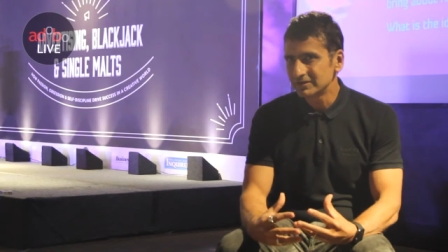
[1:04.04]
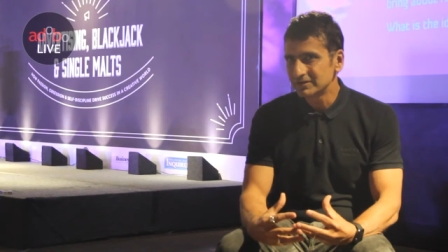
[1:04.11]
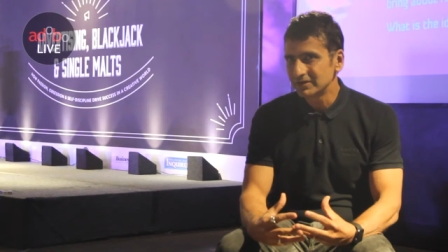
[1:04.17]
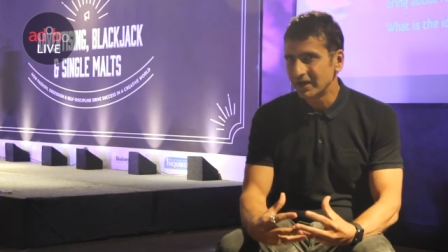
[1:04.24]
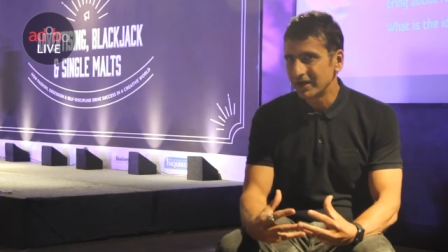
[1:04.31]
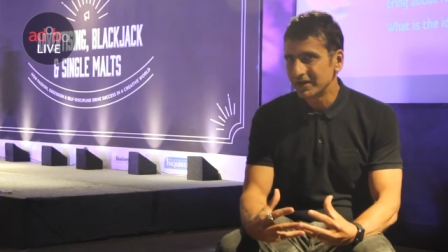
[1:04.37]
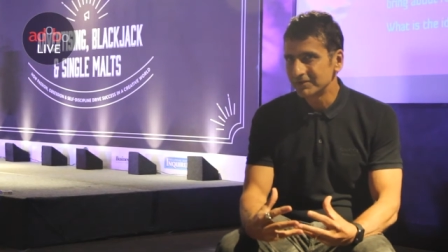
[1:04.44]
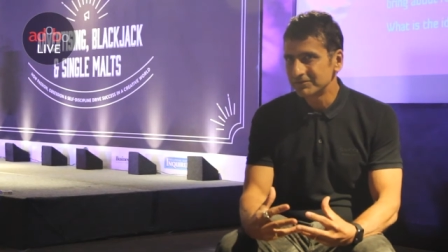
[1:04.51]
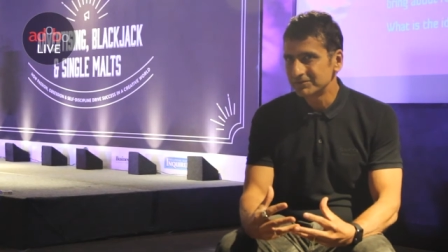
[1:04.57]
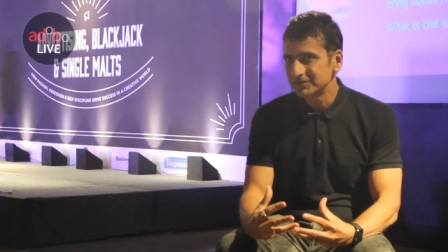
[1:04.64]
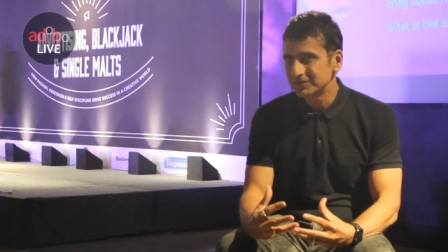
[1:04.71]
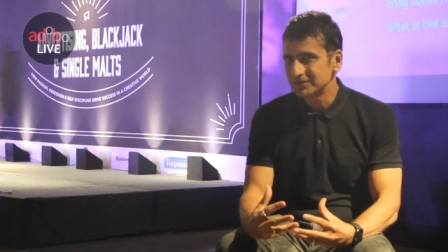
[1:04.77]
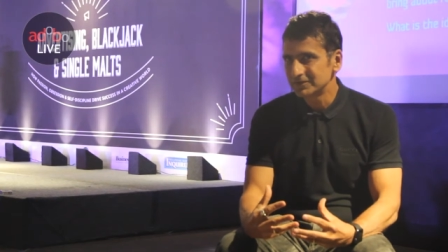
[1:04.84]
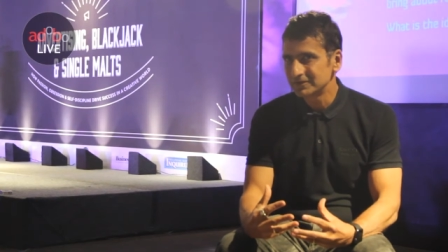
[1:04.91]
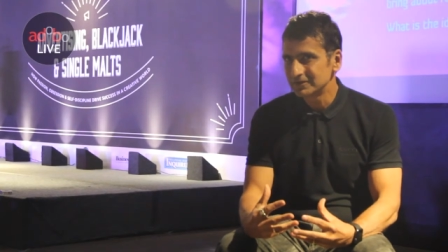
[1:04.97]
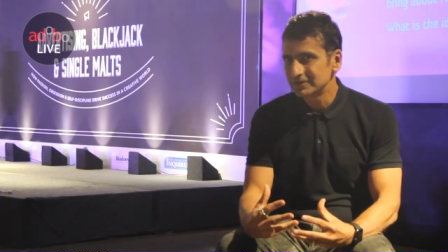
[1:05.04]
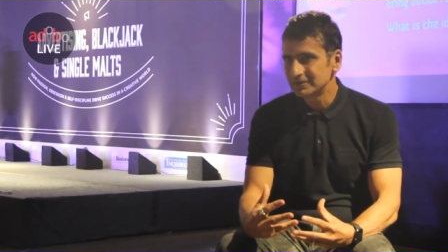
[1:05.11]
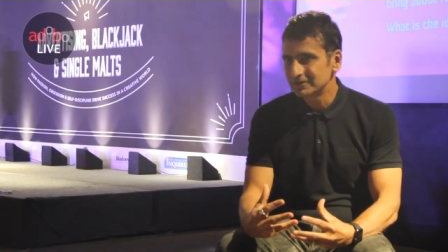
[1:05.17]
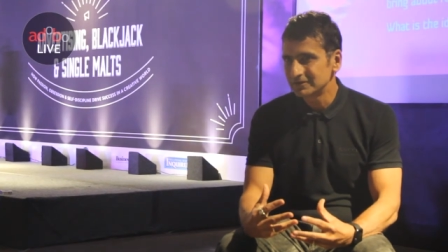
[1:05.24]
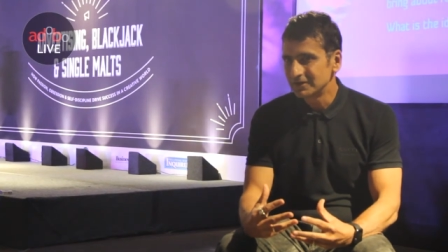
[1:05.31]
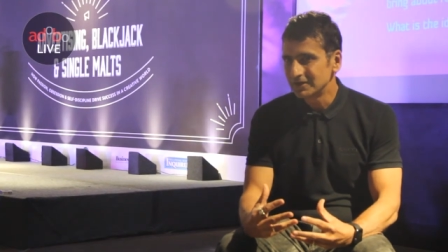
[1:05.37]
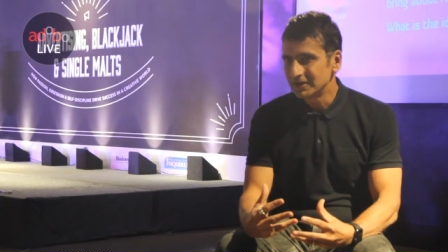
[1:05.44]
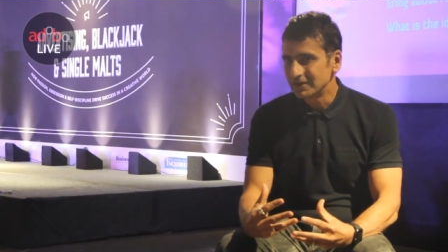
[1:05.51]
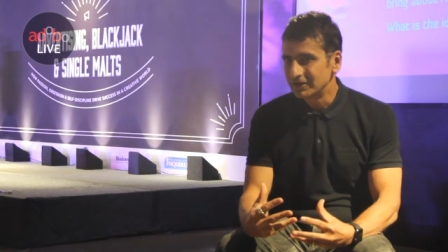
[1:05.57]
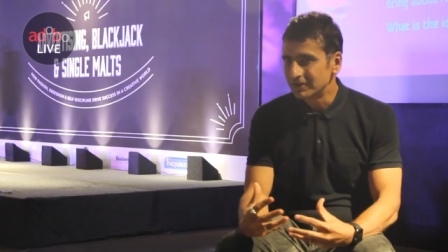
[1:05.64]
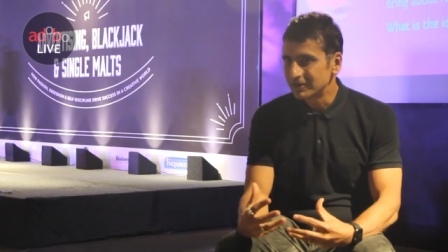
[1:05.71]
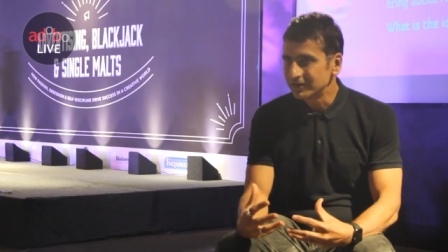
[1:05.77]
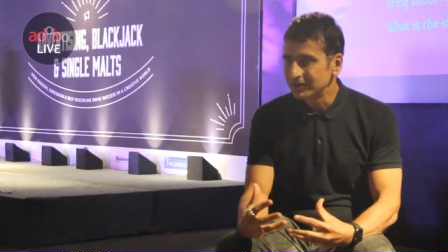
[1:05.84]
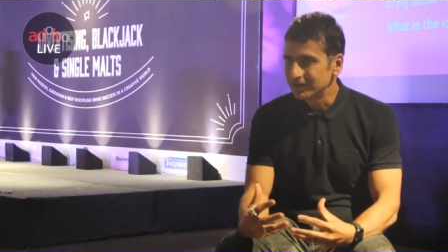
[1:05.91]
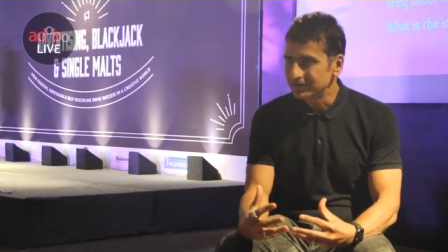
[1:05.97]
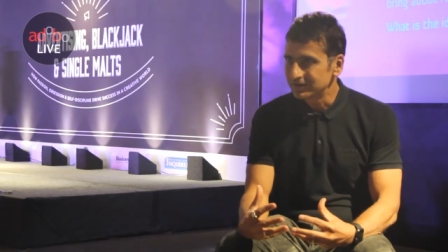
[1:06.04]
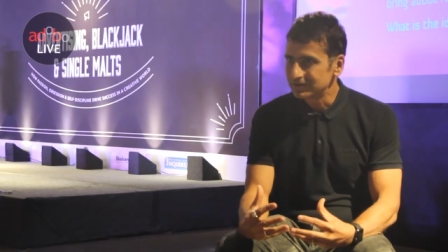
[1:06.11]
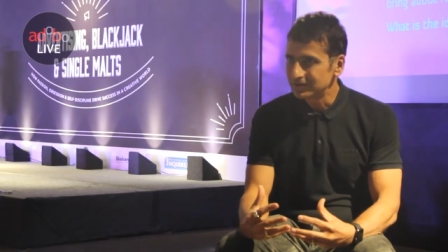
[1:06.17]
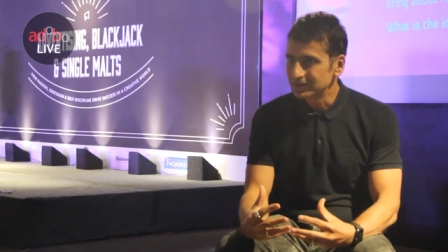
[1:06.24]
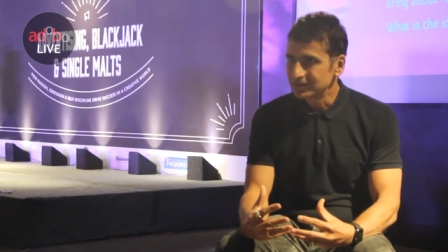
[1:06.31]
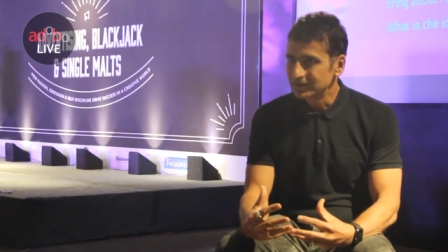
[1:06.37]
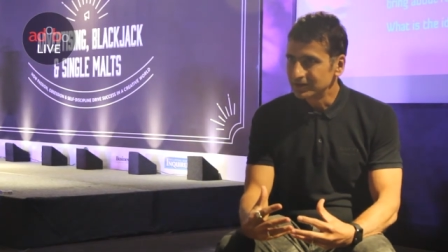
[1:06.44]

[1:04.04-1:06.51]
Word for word: uh, have uh, learnings